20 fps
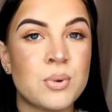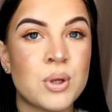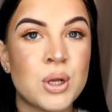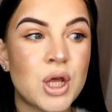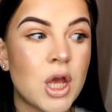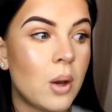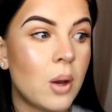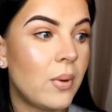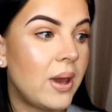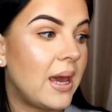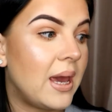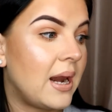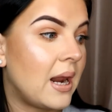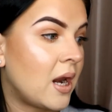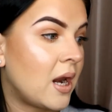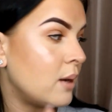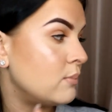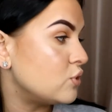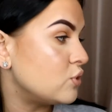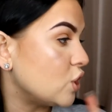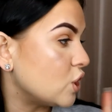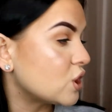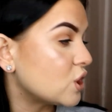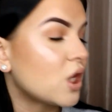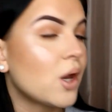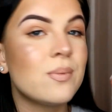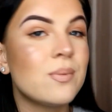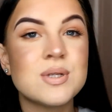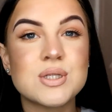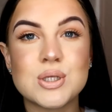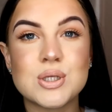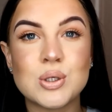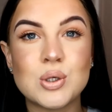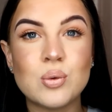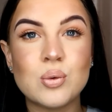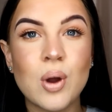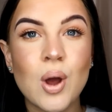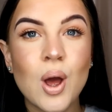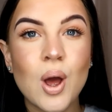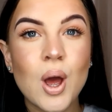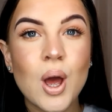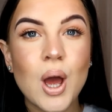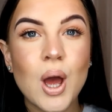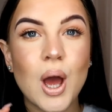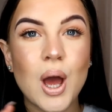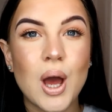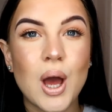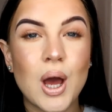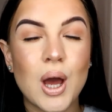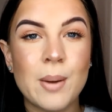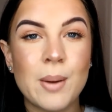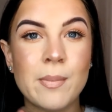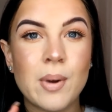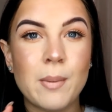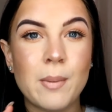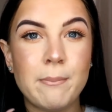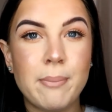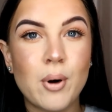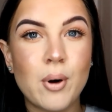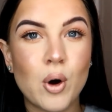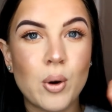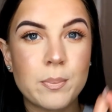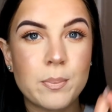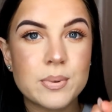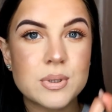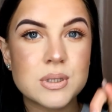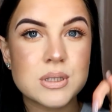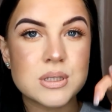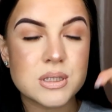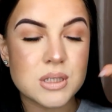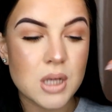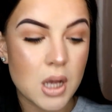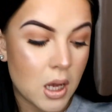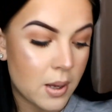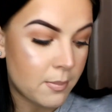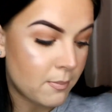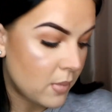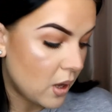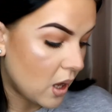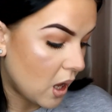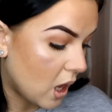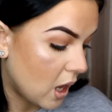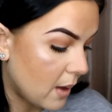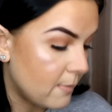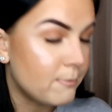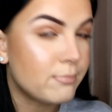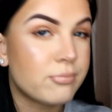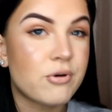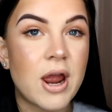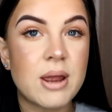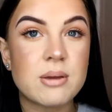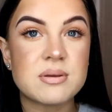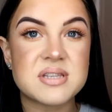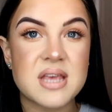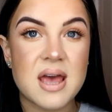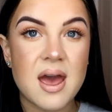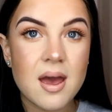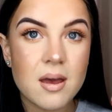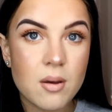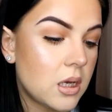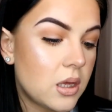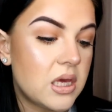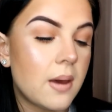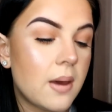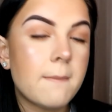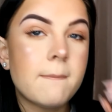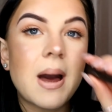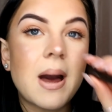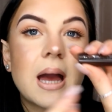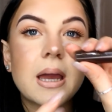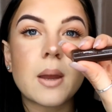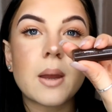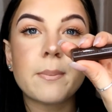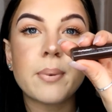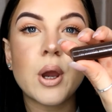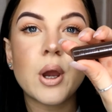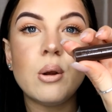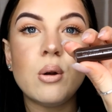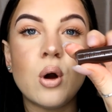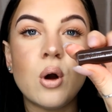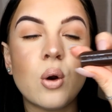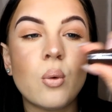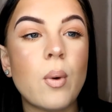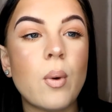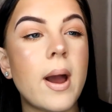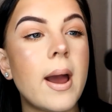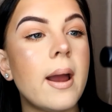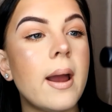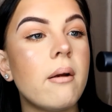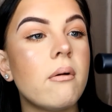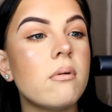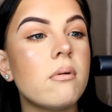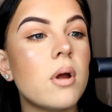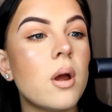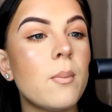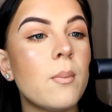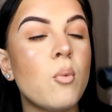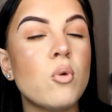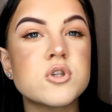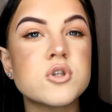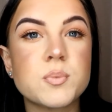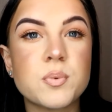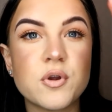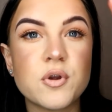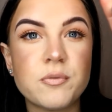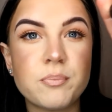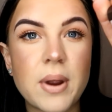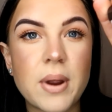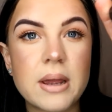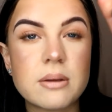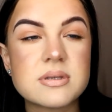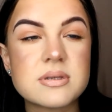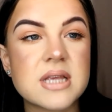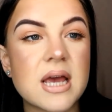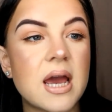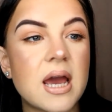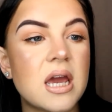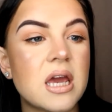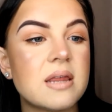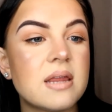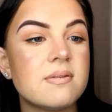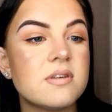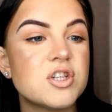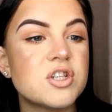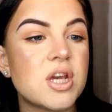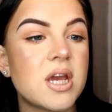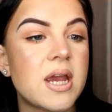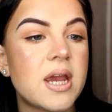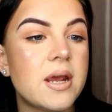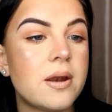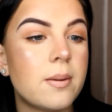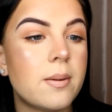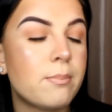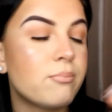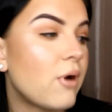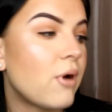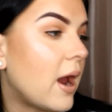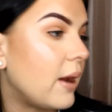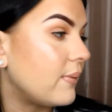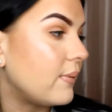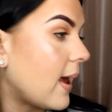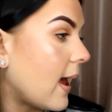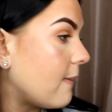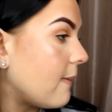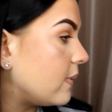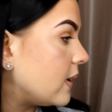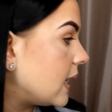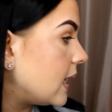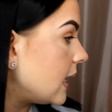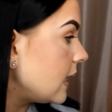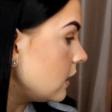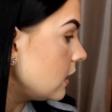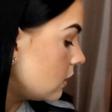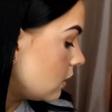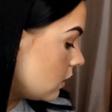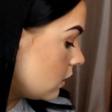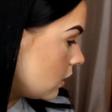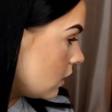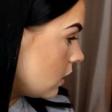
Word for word: I'm going to go in and I'm just going to um, pop some um, brow set. The MAC Pro Longwear Waterproof Brow Set in the shade Brown Ebony.